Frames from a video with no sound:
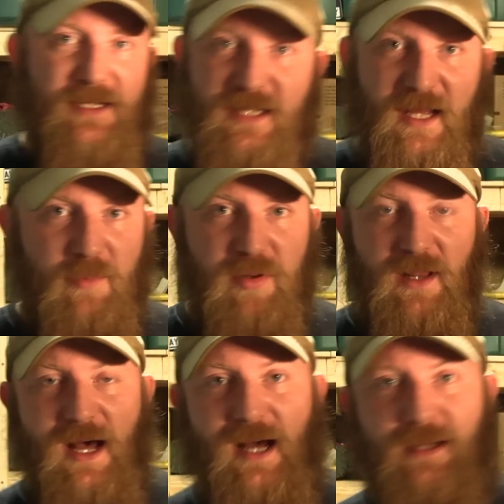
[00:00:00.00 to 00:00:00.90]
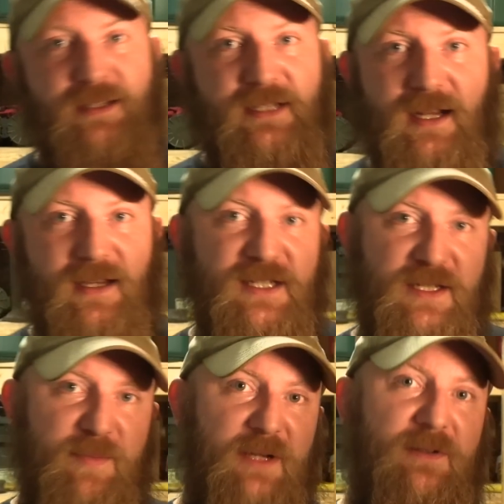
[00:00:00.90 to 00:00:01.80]
it's not a plot, it's not a
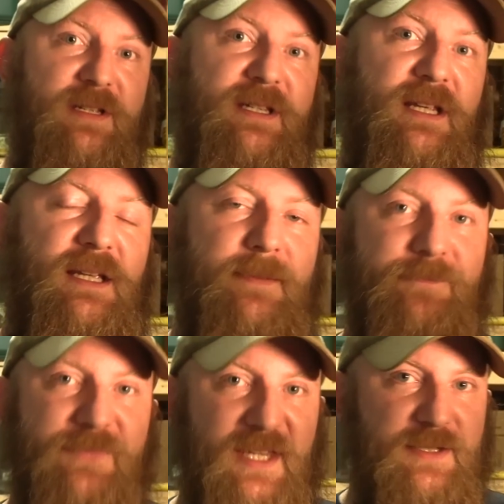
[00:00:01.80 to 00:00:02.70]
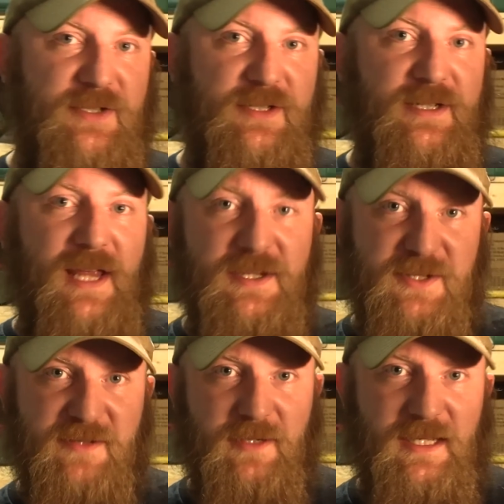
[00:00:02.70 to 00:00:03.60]
conspiracy, it's just
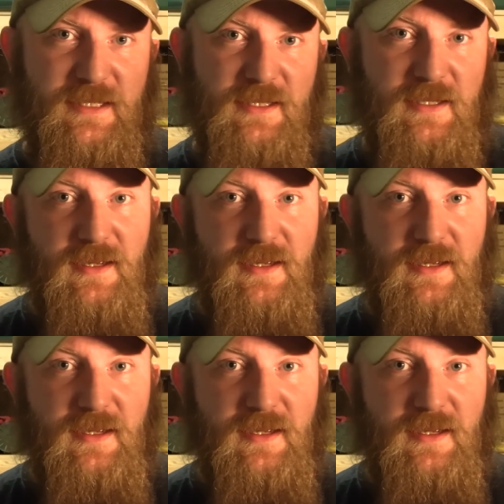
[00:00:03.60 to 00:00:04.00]
history.